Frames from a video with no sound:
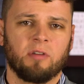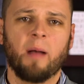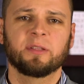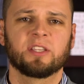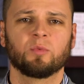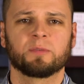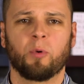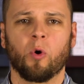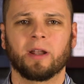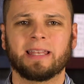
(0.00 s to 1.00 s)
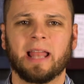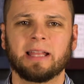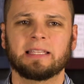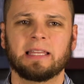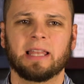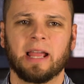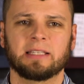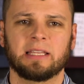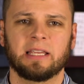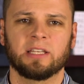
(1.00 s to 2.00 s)
Robinson was born in
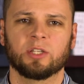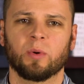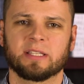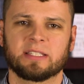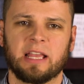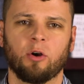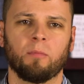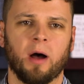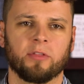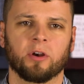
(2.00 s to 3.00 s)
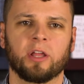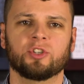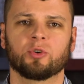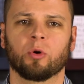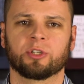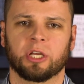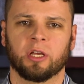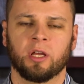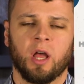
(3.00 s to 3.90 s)
1919 to a single mother in Georgia.